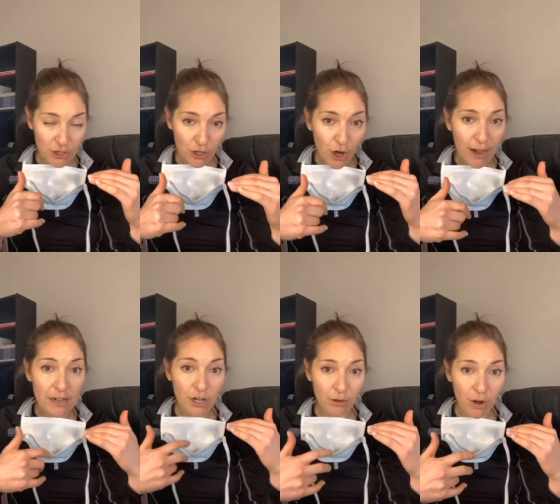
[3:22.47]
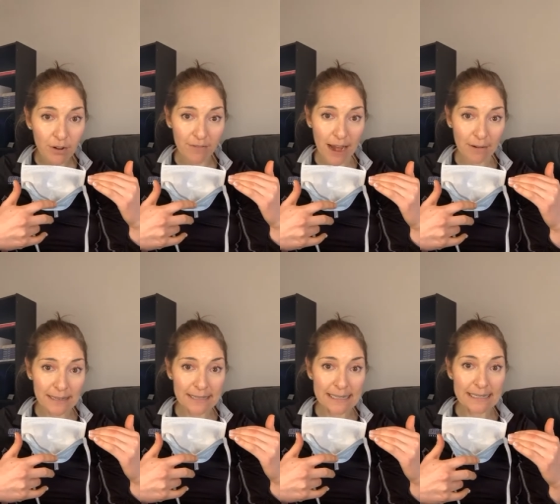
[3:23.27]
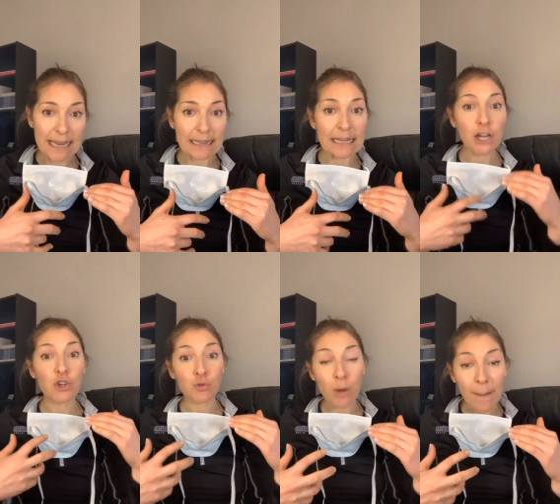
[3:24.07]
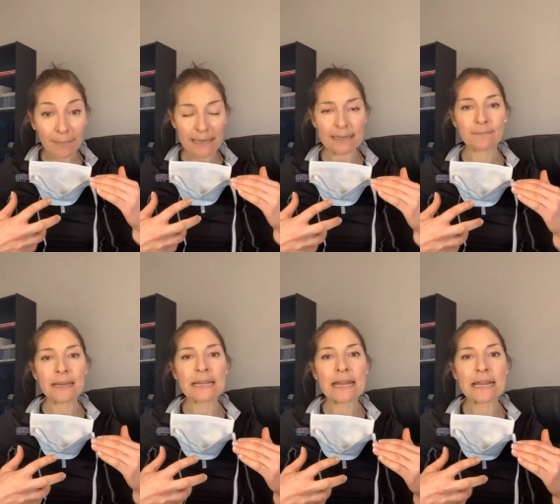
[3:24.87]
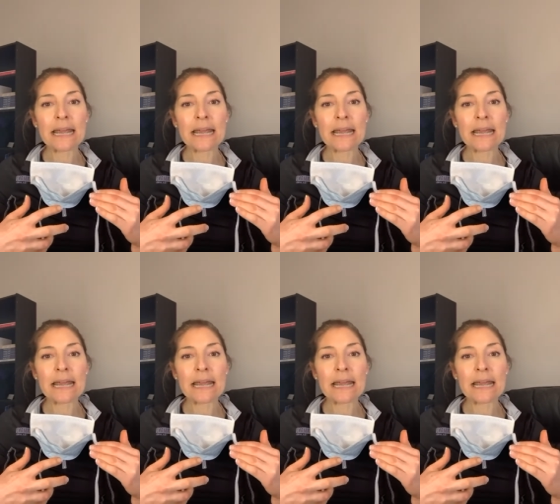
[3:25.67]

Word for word: current coronavirus is likely droplet, meaning